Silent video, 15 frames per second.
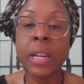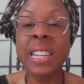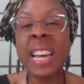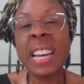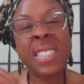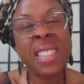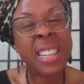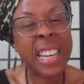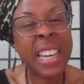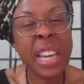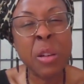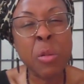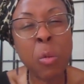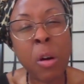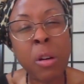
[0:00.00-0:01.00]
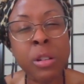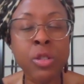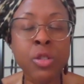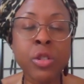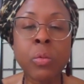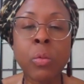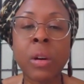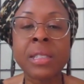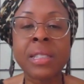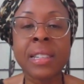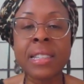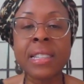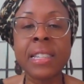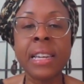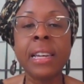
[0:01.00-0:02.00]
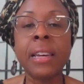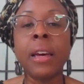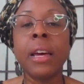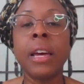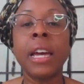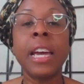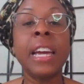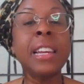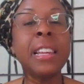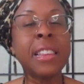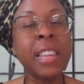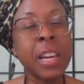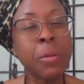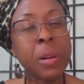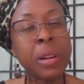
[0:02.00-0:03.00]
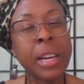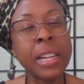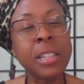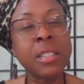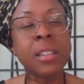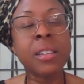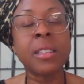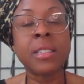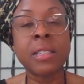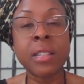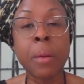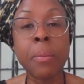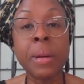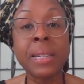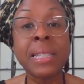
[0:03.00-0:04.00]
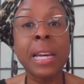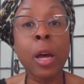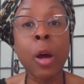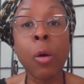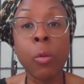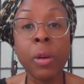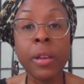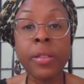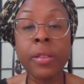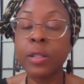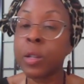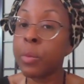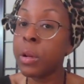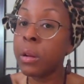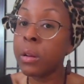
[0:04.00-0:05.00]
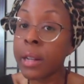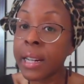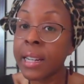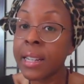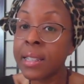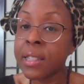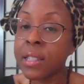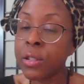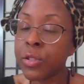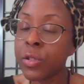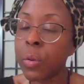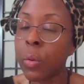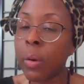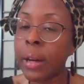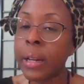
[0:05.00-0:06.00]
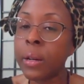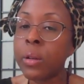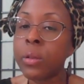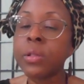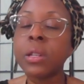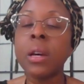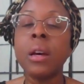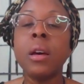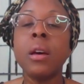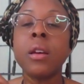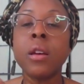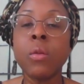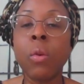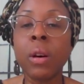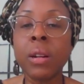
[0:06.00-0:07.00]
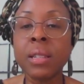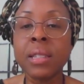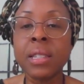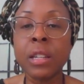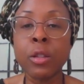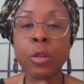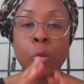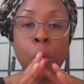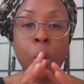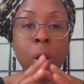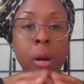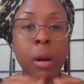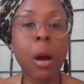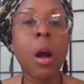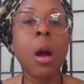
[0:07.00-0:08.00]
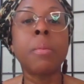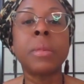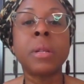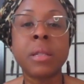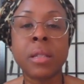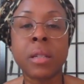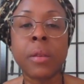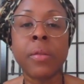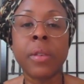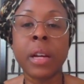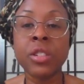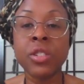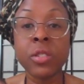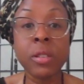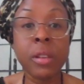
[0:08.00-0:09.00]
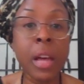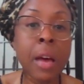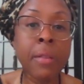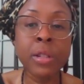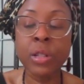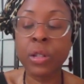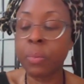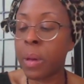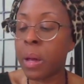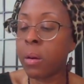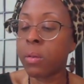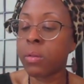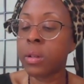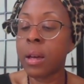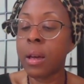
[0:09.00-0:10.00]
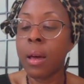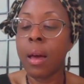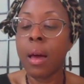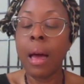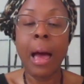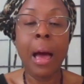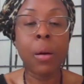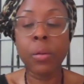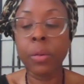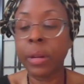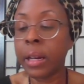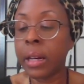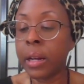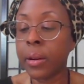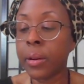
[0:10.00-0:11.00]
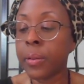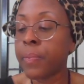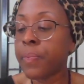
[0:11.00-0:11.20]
That's a key word that you want to see. Anything related to the stomach to help with. So when you're looking at essential oils, you want to see the word carminative, and I should have it spelled out here.